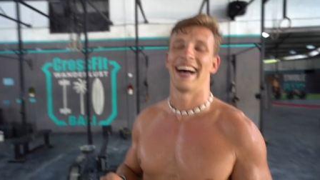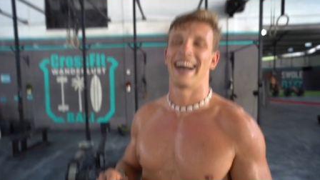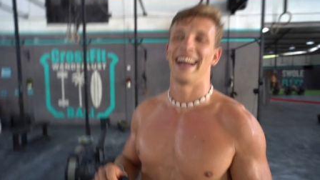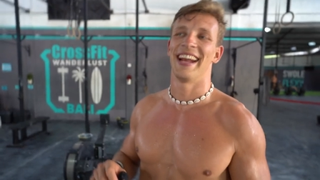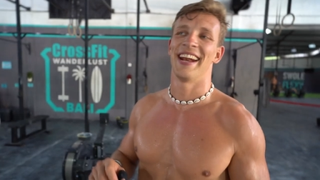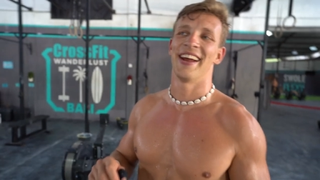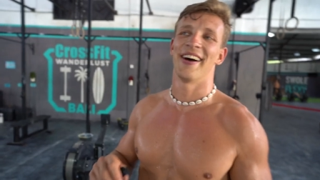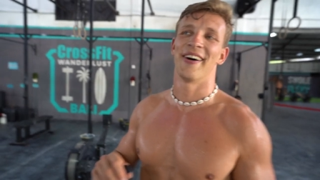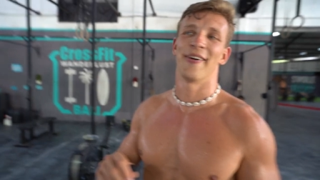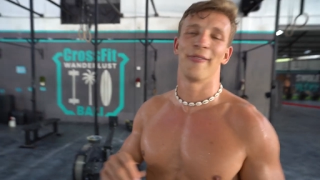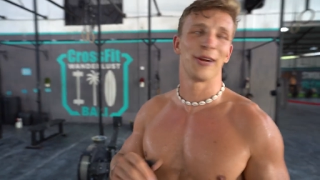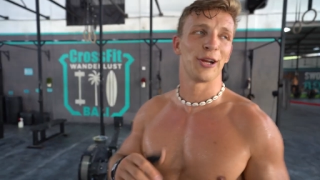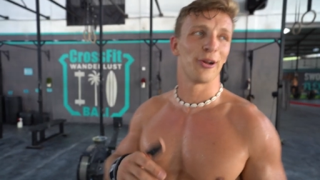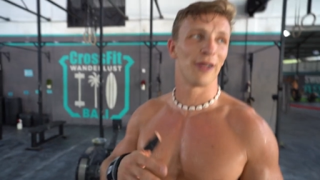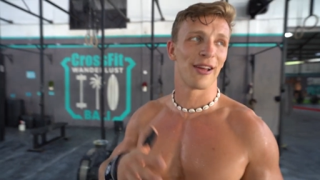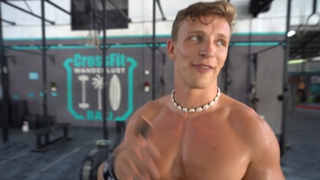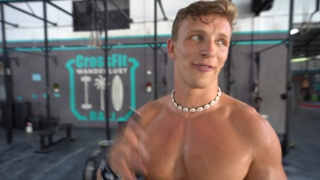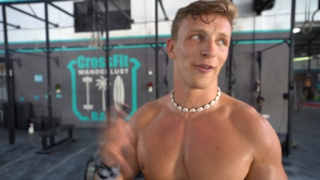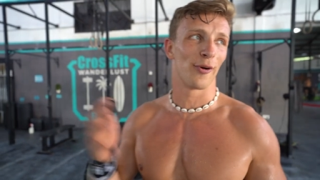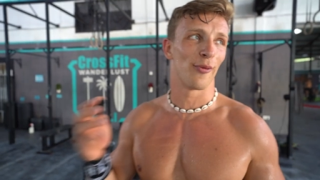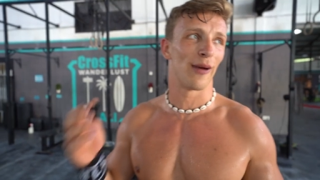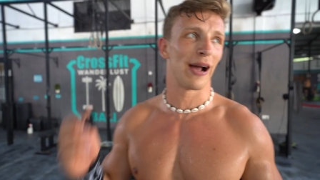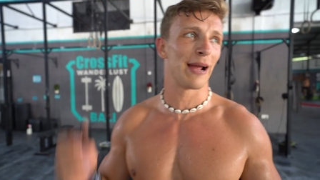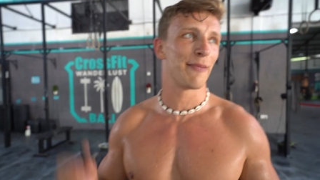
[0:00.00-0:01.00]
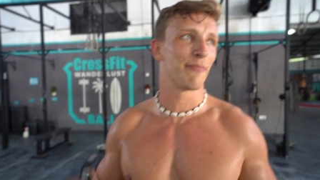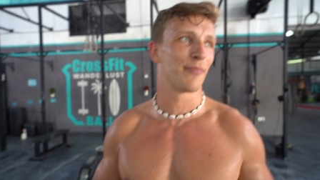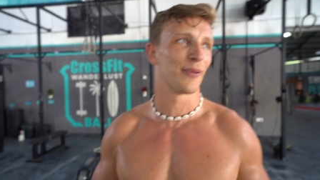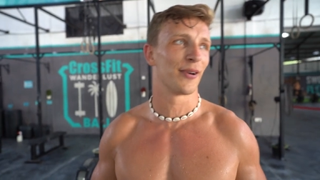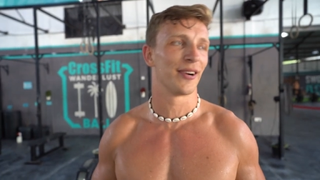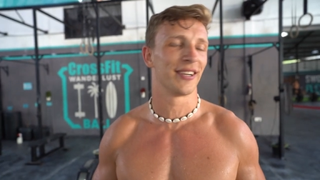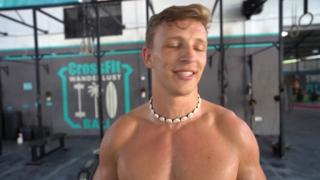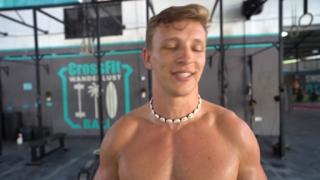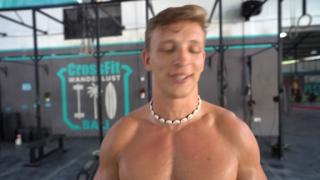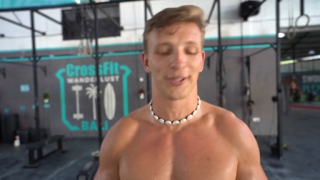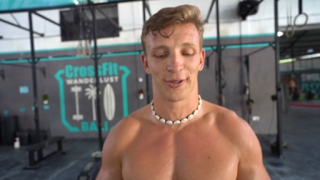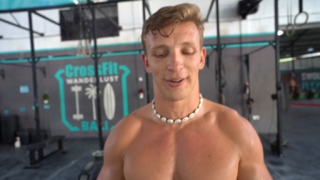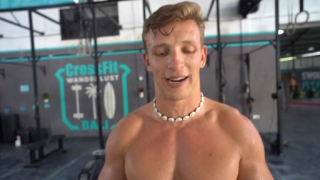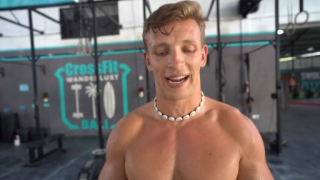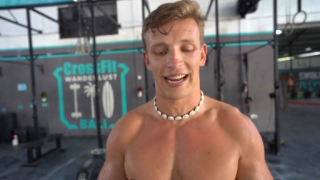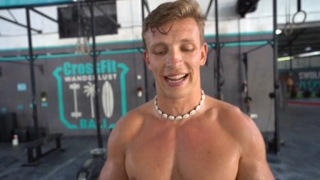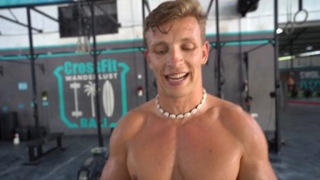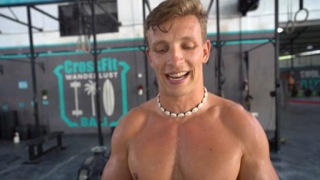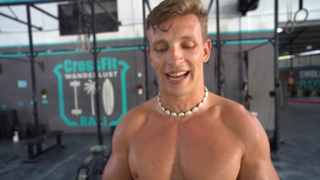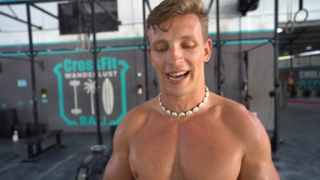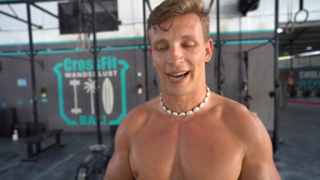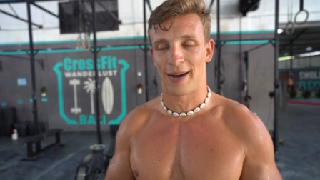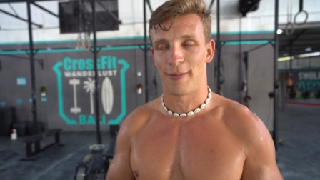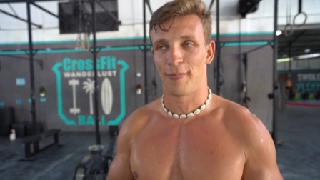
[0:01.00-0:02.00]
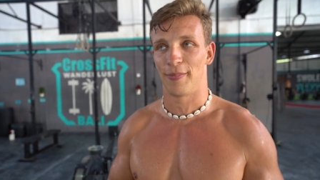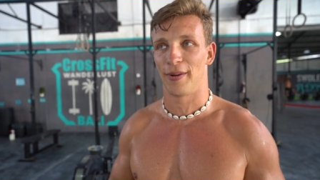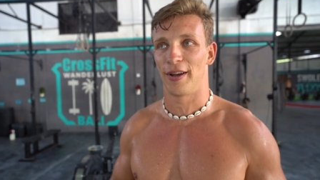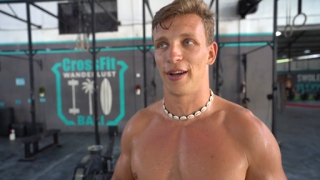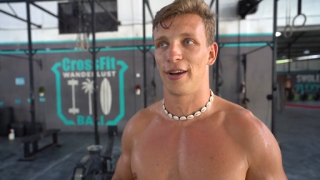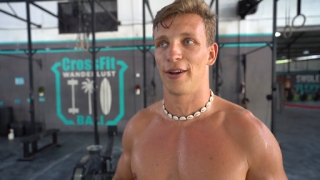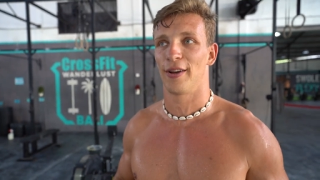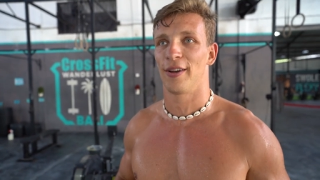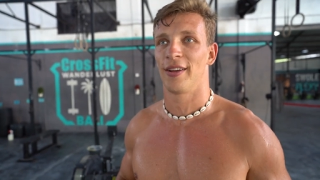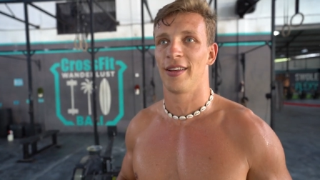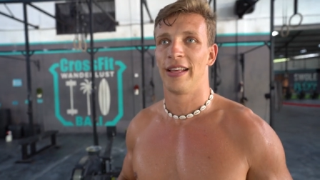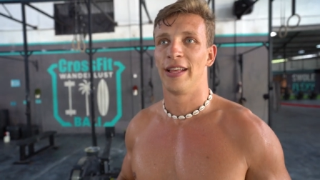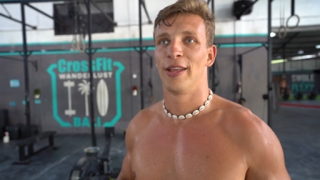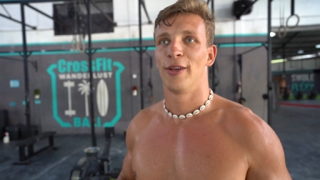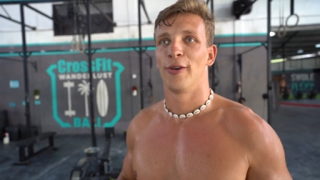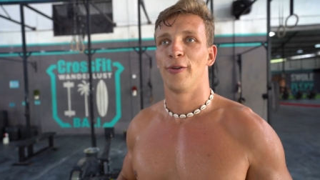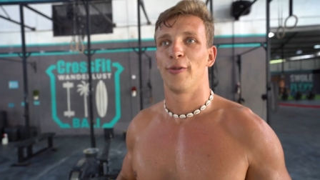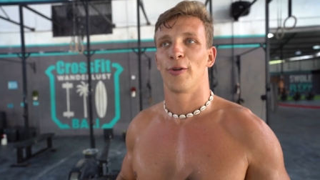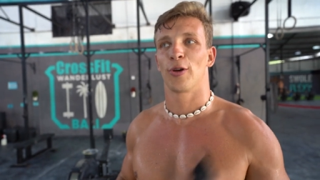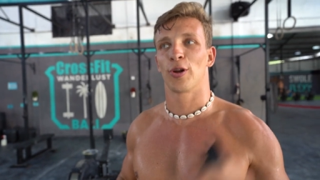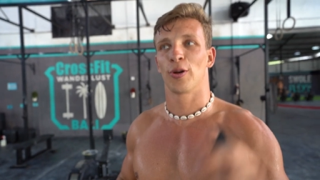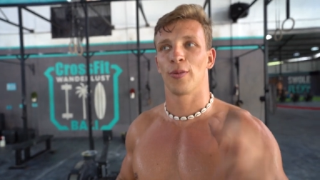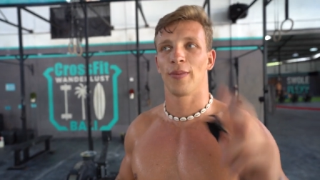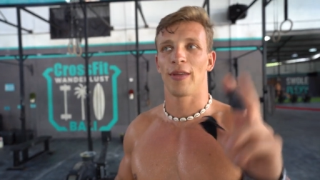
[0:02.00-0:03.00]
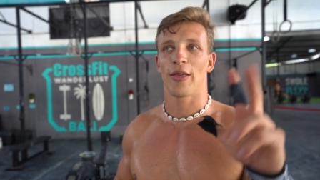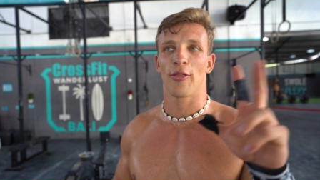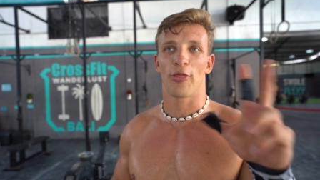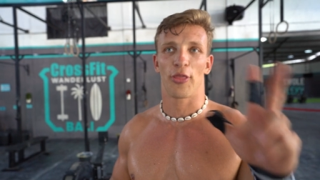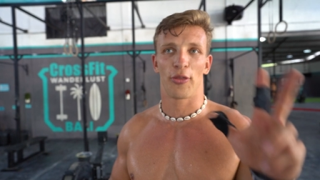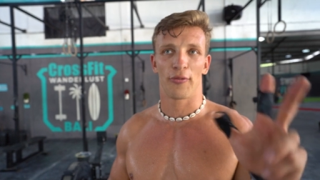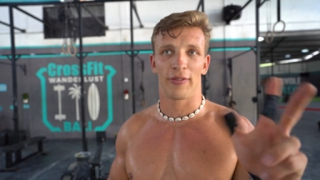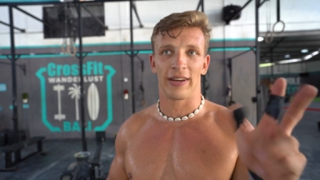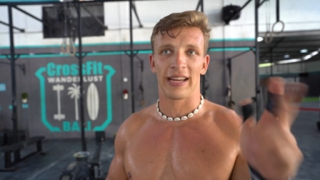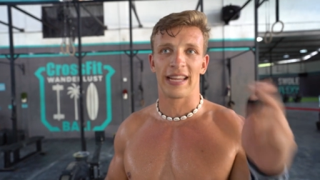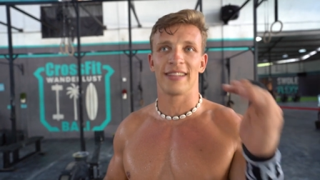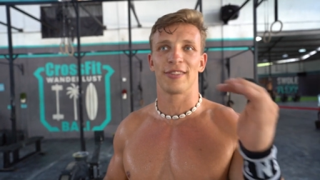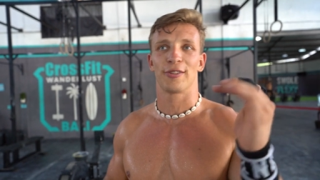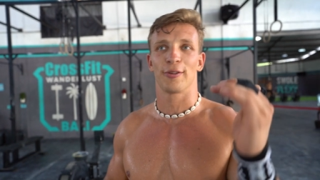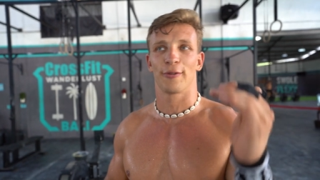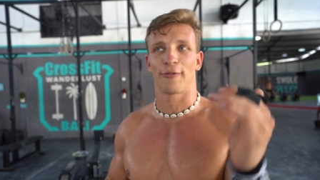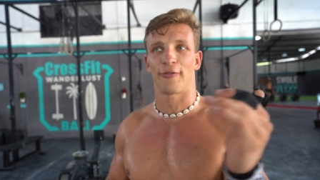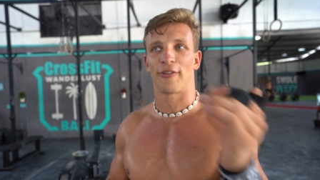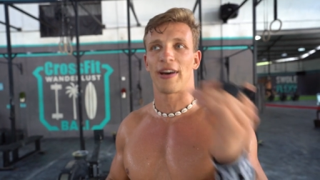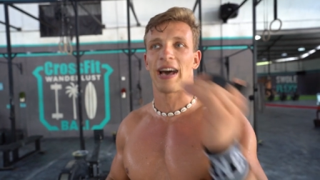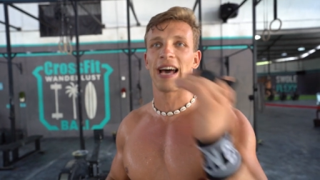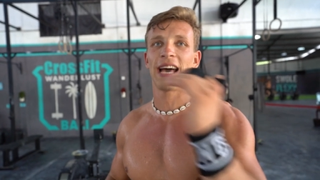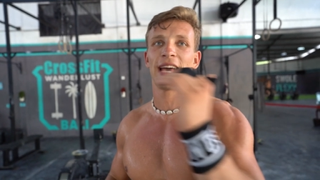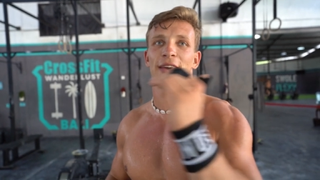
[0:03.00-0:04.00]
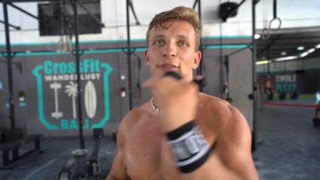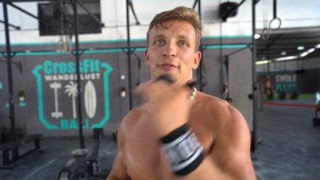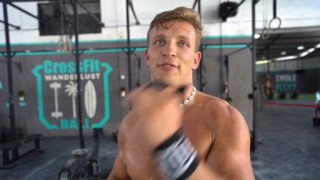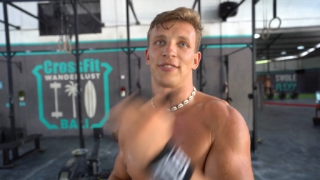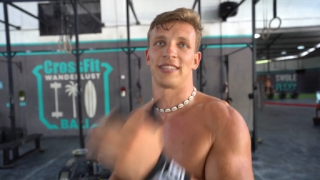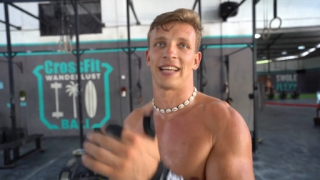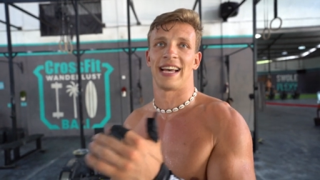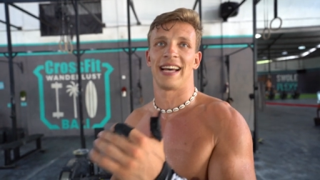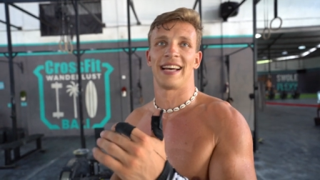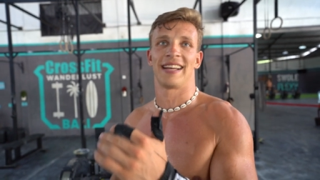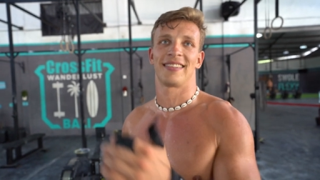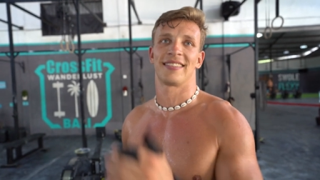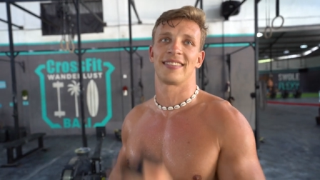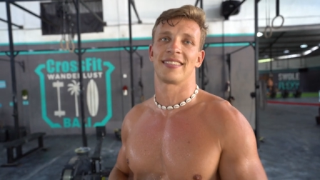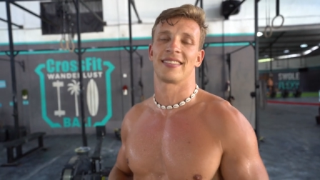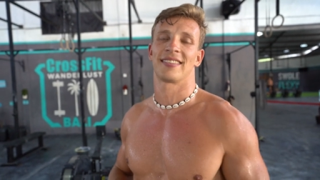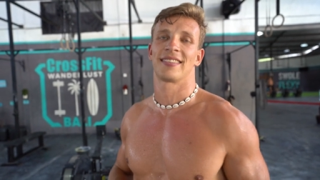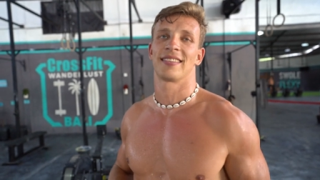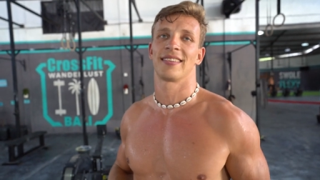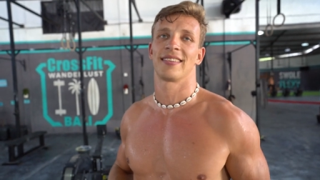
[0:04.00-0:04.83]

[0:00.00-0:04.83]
I know, we don't have a whiteboard to write it down, but we're gonna be three to five sets.